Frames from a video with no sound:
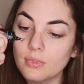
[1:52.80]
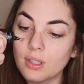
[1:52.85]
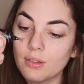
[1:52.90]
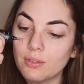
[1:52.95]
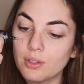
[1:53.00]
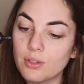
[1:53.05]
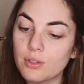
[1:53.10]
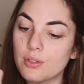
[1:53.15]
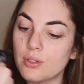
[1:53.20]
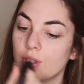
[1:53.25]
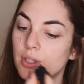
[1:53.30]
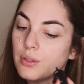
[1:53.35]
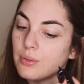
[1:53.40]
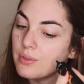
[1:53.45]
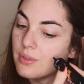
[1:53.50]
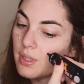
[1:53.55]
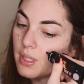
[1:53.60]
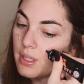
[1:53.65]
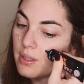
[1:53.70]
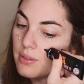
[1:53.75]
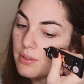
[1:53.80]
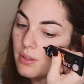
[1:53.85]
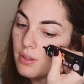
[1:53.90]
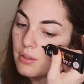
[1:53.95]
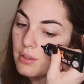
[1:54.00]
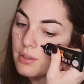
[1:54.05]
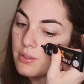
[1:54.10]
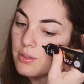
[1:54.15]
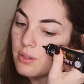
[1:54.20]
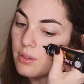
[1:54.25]
If you just use this on
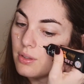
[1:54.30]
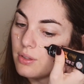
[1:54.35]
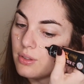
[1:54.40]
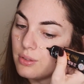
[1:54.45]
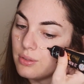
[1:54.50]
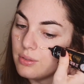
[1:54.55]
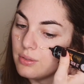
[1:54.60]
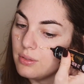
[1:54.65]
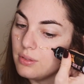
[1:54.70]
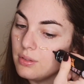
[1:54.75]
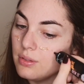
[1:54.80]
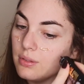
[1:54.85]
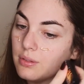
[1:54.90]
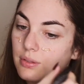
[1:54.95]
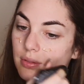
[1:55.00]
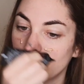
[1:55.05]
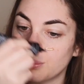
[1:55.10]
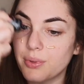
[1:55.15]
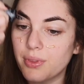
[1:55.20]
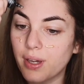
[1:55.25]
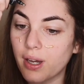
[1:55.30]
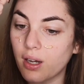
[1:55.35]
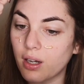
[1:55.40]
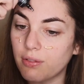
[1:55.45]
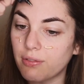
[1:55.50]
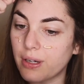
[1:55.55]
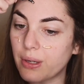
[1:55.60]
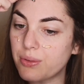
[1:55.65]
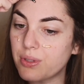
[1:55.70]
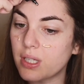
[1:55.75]
its own without a
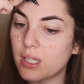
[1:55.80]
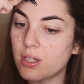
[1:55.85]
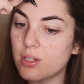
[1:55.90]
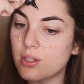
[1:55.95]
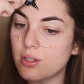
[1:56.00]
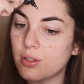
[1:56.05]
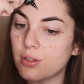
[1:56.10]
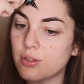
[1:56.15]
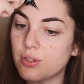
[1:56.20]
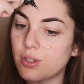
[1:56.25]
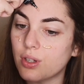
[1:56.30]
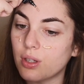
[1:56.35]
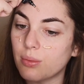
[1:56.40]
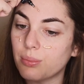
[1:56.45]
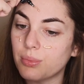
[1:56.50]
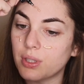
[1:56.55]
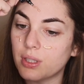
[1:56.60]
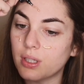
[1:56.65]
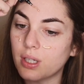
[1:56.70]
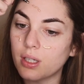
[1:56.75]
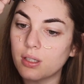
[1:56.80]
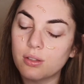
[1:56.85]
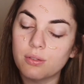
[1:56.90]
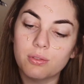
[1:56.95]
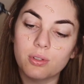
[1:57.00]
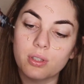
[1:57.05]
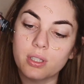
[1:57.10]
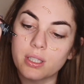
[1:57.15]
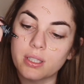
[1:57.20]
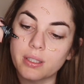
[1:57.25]
foundation on top, you kind of
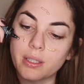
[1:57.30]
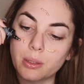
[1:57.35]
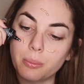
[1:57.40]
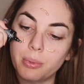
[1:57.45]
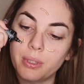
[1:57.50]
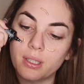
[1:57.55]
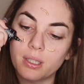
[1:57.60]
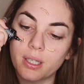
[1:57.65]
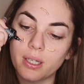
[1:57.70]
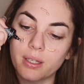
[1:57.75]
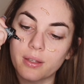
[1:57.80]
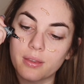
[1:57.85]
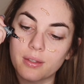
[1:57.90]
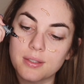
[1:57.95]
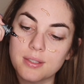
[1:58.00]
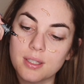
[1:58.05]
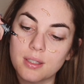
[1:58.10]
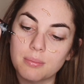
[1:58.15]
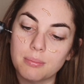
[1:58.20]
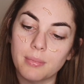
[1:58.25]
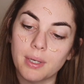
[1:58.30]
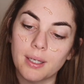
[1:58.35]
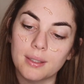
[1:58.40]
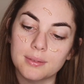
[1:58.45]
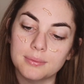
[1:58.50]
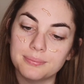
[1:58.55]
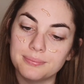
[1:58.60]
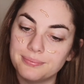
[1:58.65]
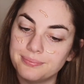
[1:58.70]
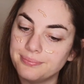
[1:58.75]
look a little bit like the Tin Man.
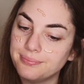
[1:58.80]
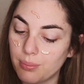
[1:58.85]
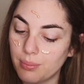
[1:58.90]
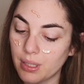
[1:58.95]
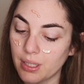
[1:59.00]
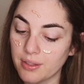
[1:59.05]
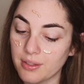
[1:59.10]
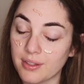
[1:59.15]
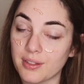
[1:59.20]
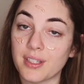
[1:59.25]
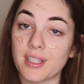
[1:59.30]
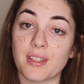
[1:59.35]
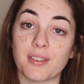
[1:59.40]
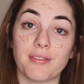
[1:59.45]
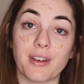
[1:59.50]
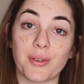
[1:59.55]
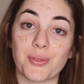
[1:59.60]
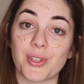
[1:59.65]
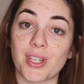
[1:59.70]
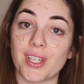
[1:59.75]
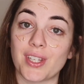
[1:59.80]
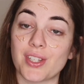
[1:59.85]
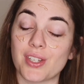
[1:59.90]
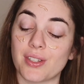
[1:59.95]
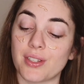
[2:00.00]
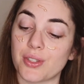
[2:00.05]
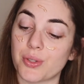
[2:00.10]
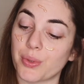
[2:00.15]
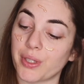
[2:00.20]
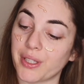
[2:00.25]
But underneath foundation
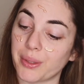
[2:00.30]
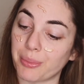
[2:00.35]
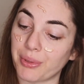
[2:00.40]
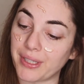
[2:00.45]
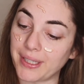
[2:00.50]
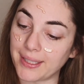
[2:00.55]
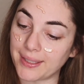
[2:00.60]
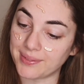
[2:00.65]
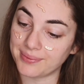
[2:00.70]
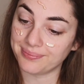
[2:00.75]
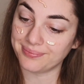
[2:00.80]
it's really pretty.